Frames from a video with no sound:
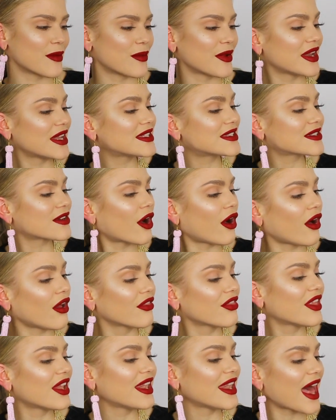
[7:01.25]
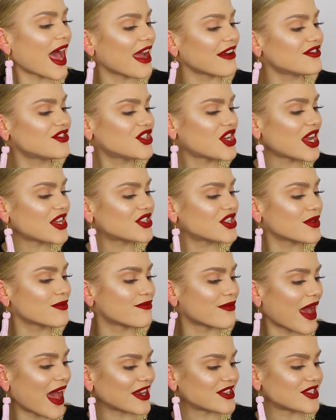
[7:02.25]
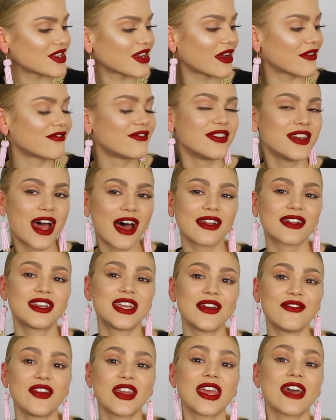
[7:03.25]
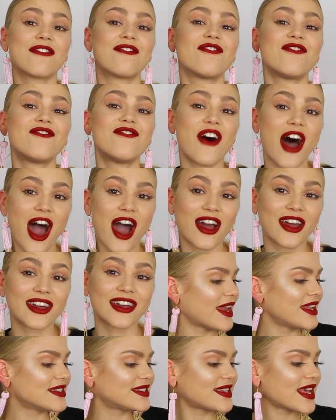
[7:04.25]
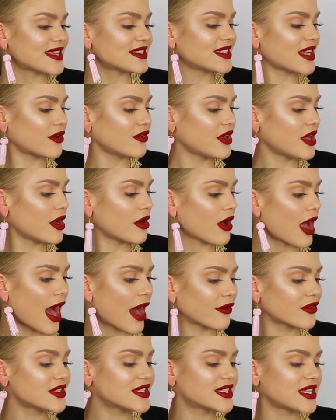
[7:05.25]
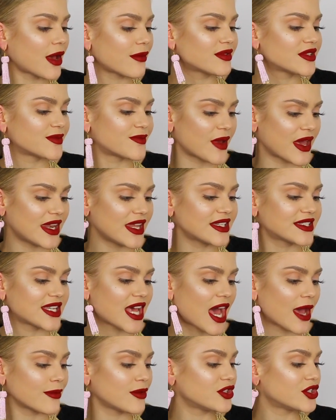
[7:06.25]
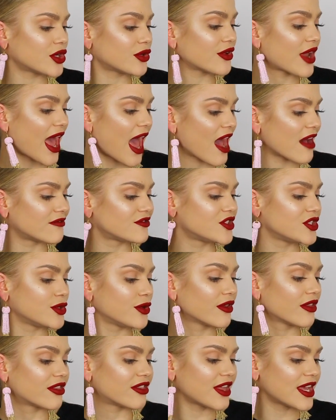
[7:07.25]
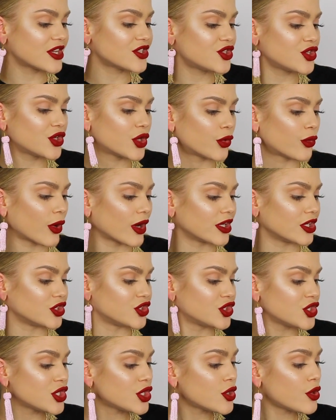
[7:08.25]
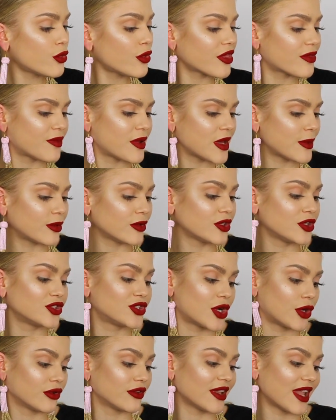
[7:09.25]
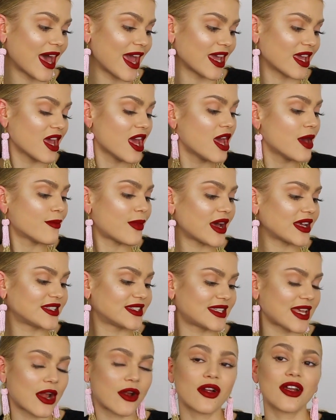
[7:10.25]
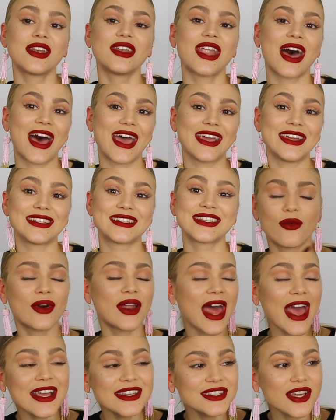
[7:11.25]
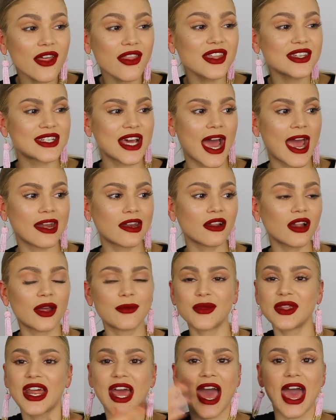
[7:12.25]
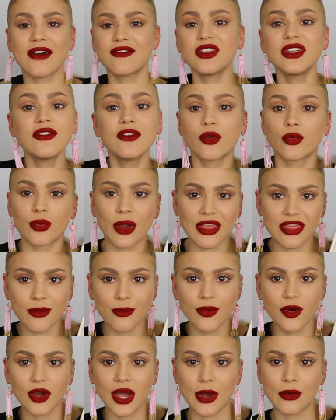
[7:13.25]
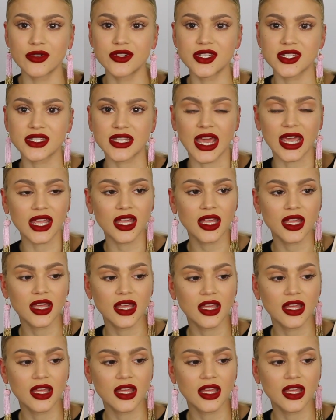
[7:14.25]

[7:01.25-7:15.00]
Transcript: it, but it's called The Life-Changing Magic of Not Giving a Fuck. And it says down here, how to stop spending time you don't have doing things you don't want to do with people you don't like, by Sarah Knight. When I saw the title, I mean, I haven't even read the book, I was just like,